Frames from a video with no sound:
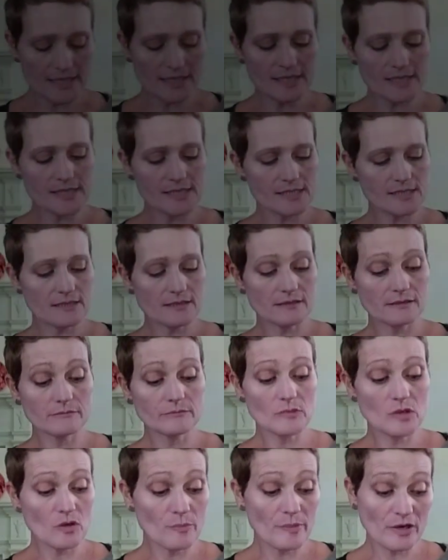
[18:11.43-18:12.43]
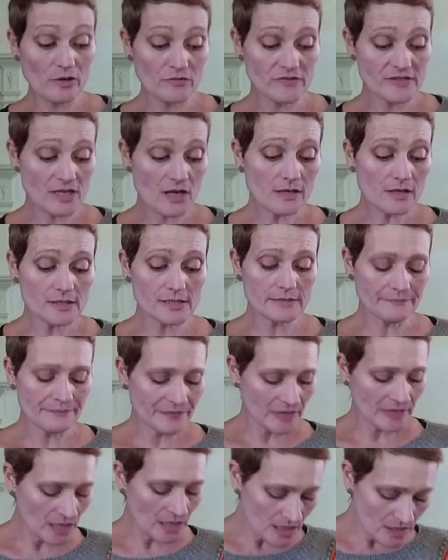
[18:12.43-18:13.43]
is a pair of socks.
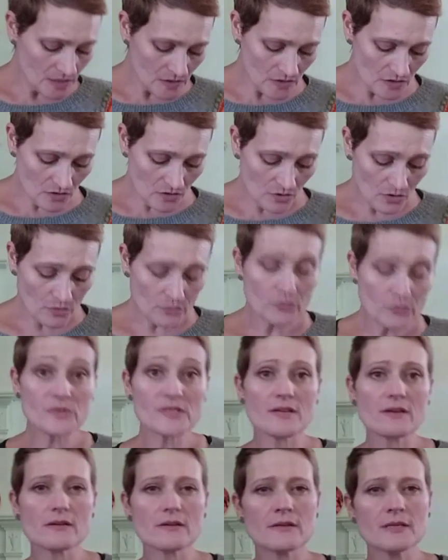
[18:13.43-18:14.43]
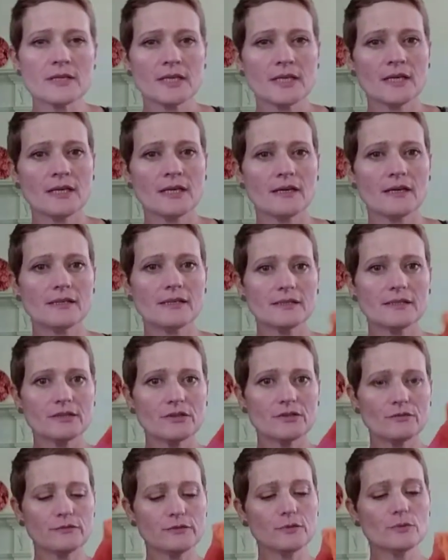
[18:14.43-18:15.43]
So those are
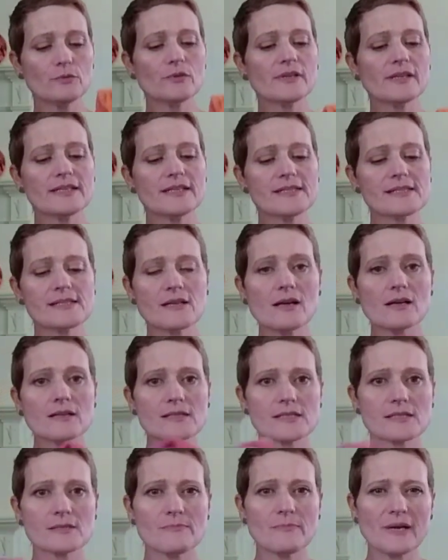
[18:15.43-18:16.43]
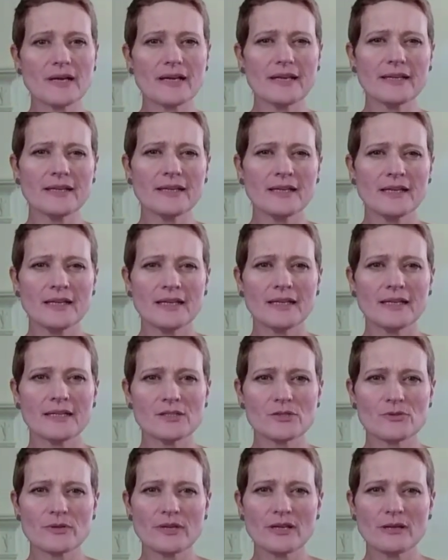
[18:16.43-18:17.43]
the fluoride socks by
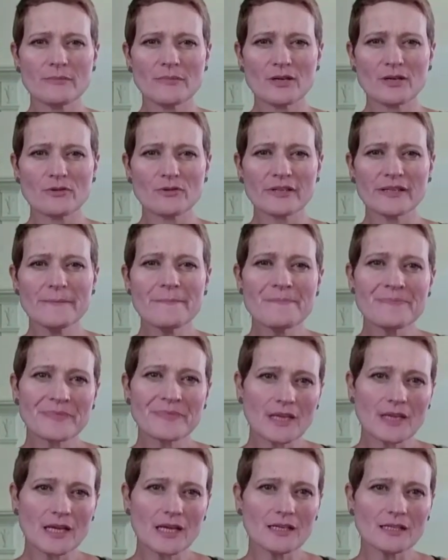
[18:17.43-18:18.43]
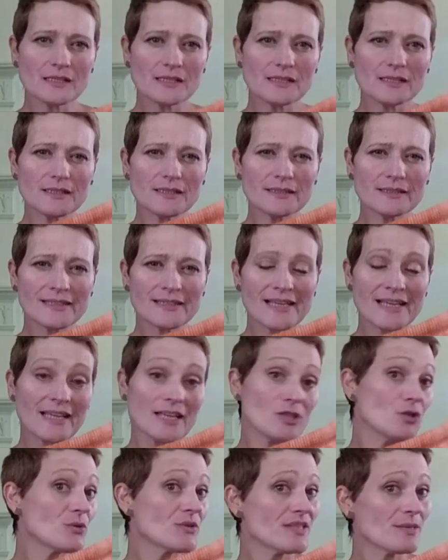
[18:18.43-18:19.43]
Andrea Maury.
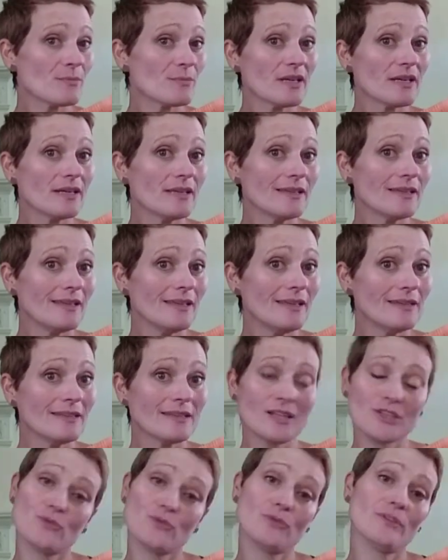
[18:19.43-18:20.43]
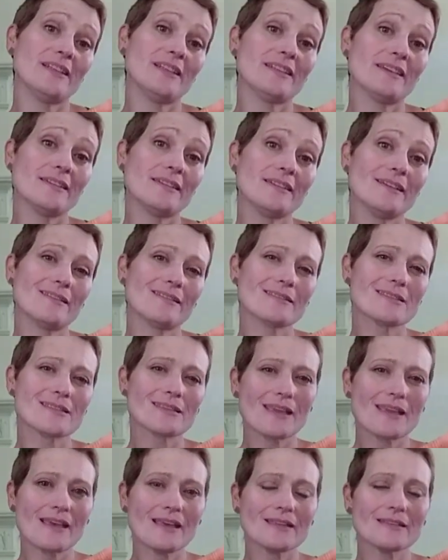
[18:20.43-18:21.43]
Using my naturally dyed yarns
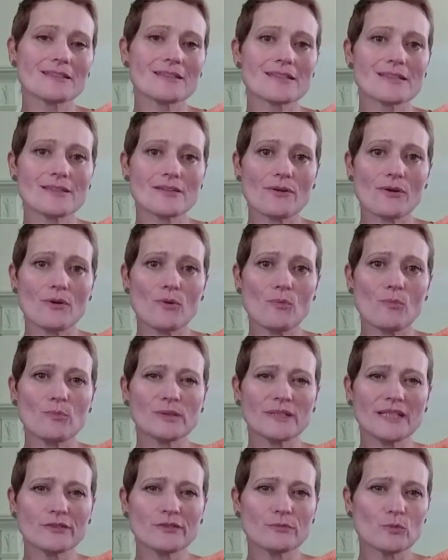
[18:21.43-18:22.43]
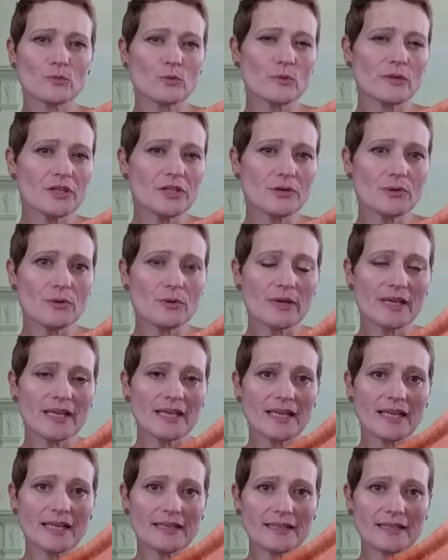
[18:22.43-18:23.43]
again, so blend of merino
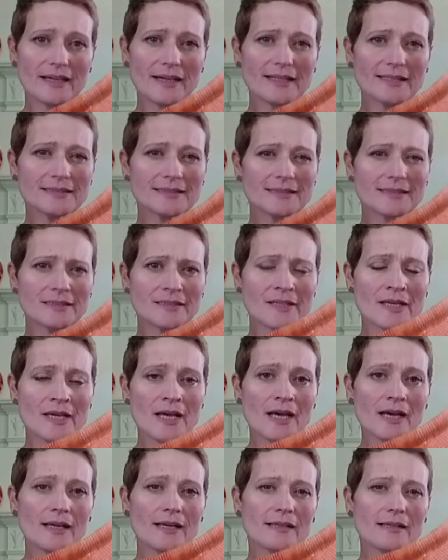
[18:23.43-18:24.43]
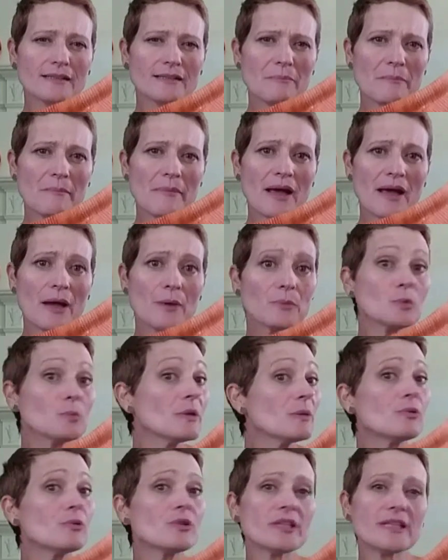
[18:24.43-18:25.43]
and nylon. I will
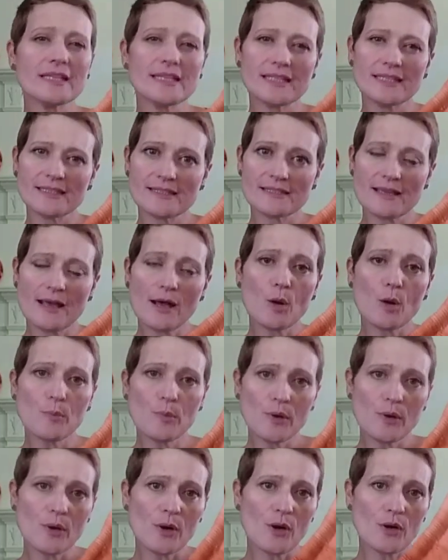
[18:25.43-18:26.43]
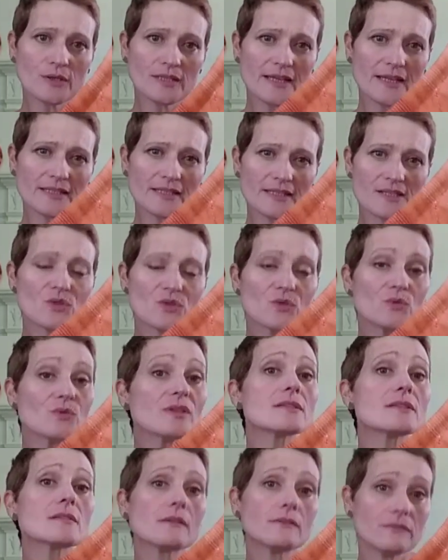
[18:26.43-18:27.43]
be putting kits up online as
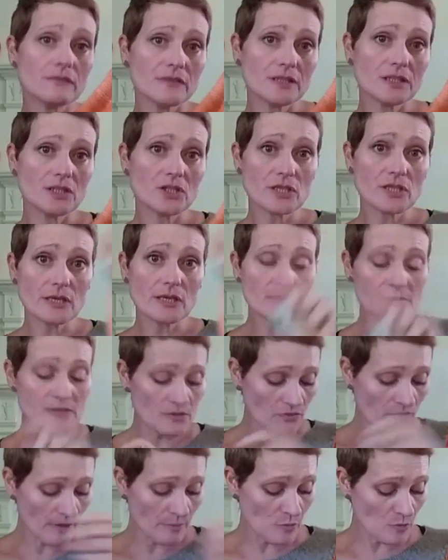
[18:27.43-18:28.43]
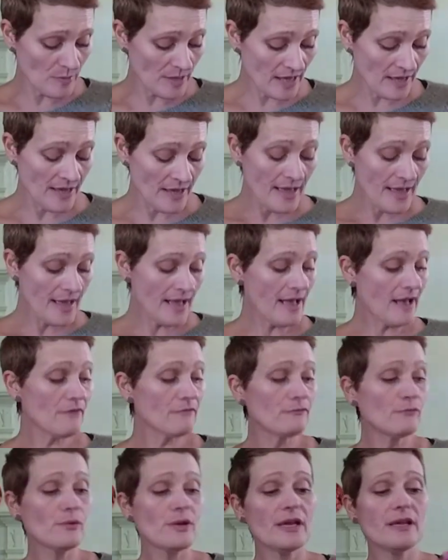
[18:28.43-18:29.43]
soon as I finish them. So I'm about
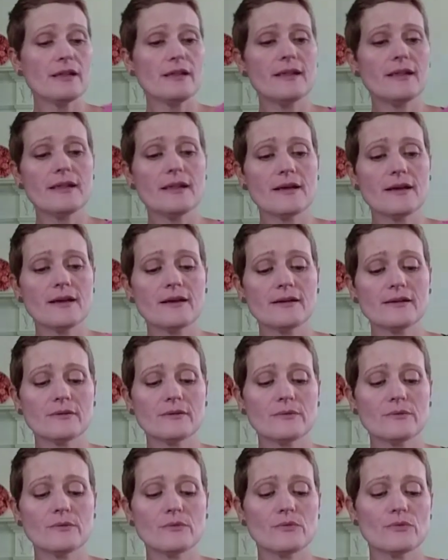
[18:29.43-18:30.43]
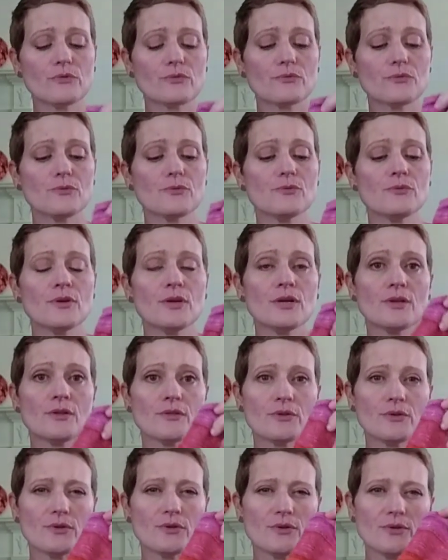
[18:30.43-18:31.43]
halfway through
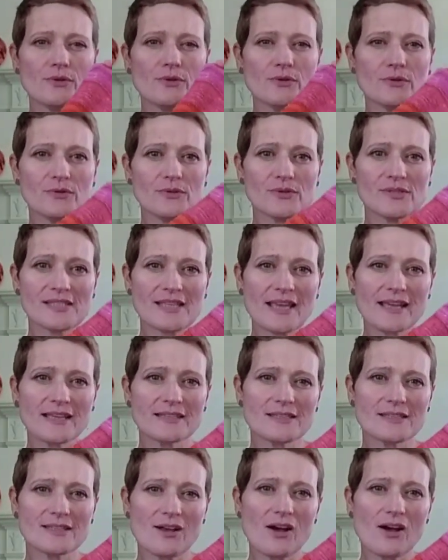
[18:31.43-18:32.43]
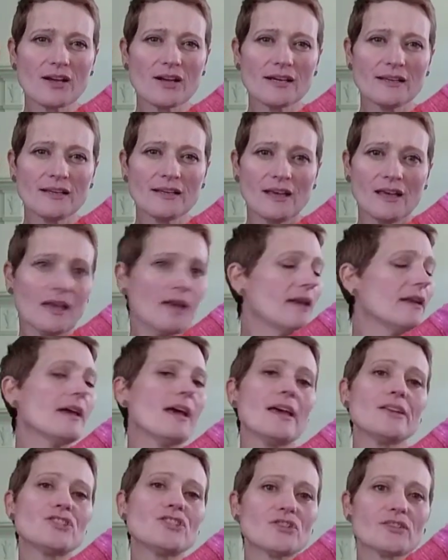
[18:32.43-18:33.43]
the second sock, and
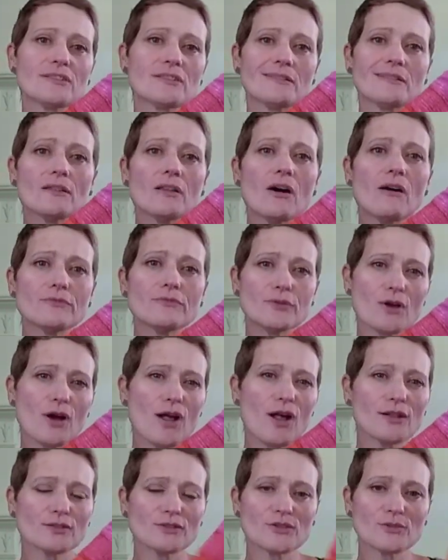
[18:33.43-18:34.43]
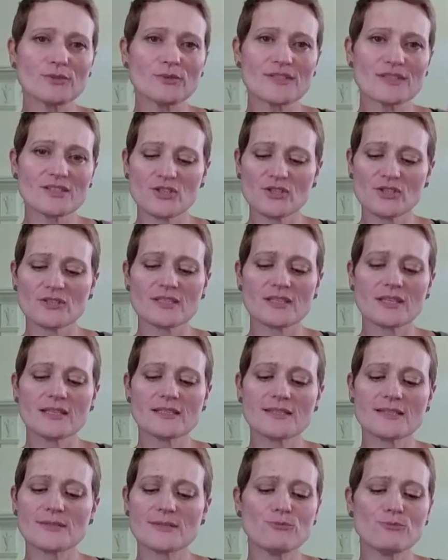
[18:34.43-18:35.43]
I just love the color transitions.
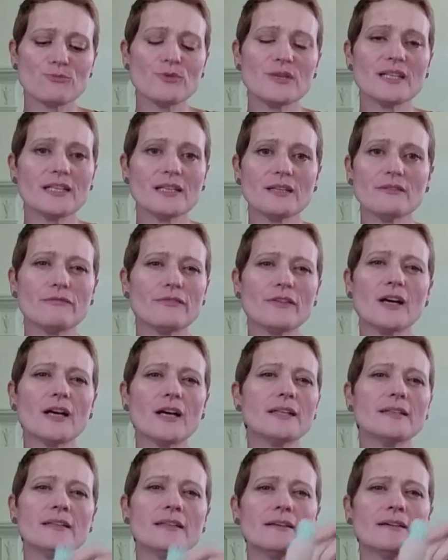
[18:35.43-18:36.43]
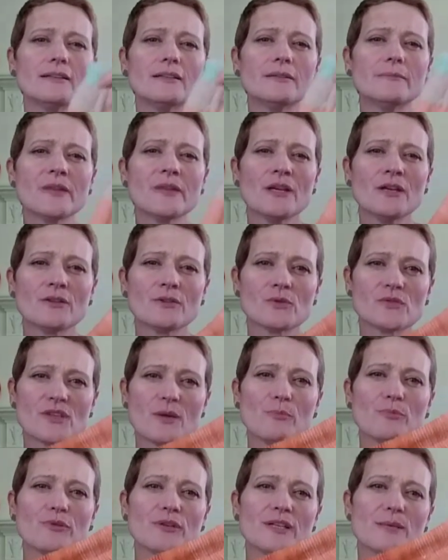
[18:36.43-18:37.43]
It's really fun. Those
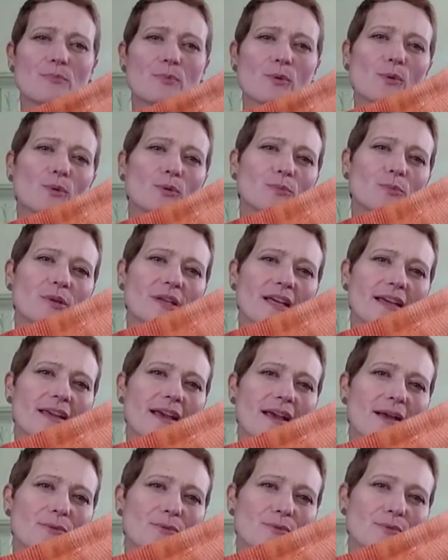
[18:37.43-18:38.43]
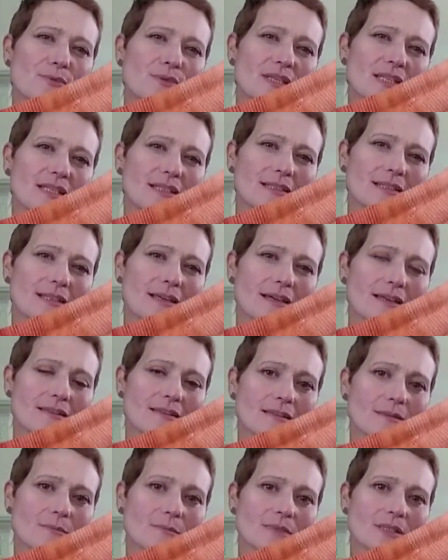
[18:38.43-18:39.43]
are pretty bold, but I really like
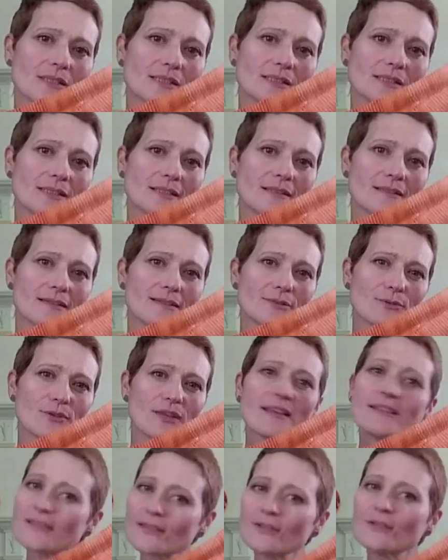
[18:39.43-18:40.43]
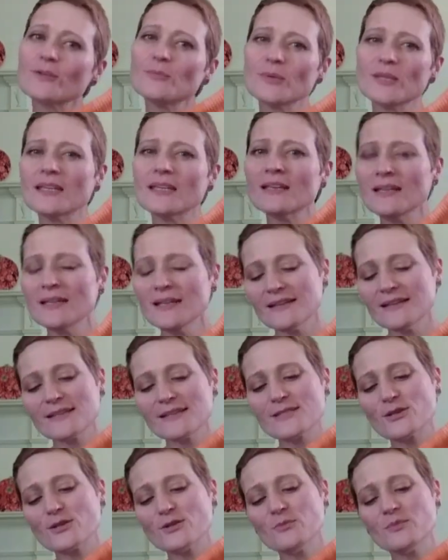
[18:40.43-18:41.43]
them. So that's gonna be
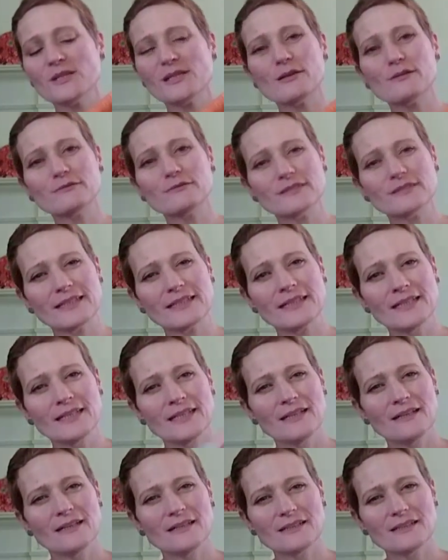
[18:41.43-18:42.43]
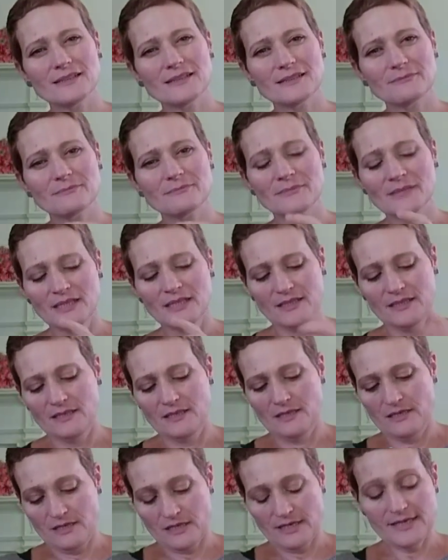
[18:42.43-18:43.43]
lovely.
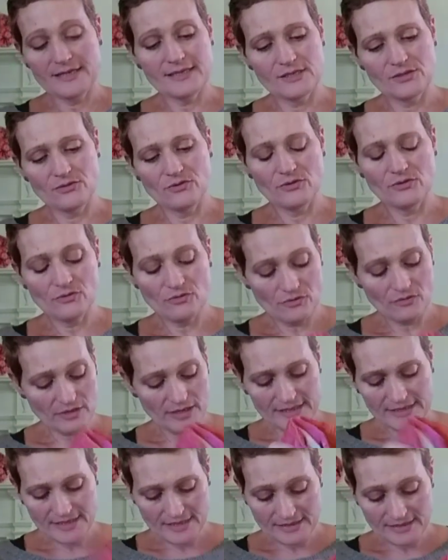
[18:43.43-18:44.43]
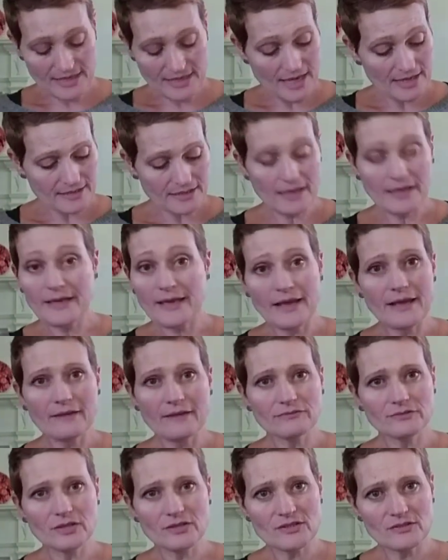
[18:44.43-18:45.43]
As you know, as I said, I
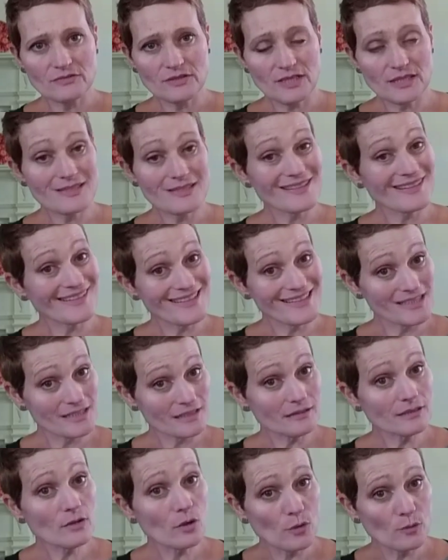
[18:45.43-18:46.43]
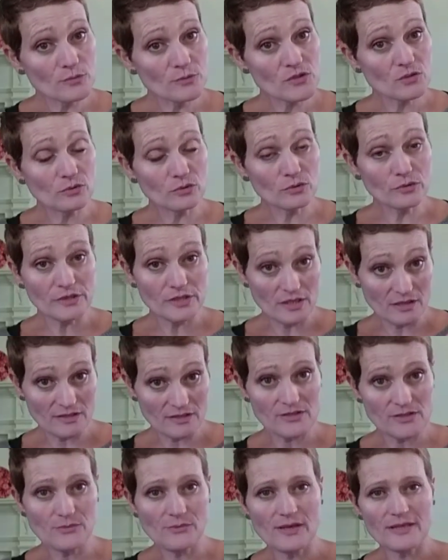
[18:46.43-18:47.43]
have lots of kids, and I still homeschool the
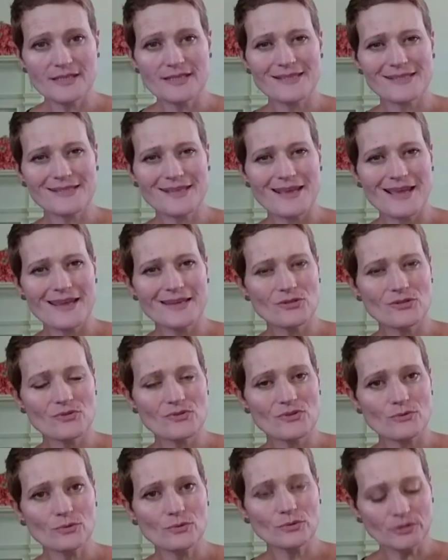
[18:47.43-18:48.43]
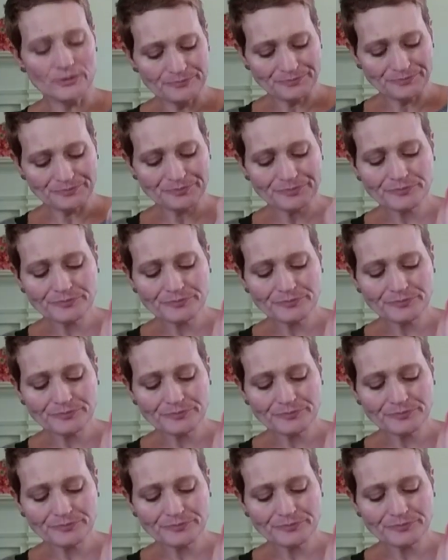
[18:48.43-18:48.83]
youngest one. He's 8 years old.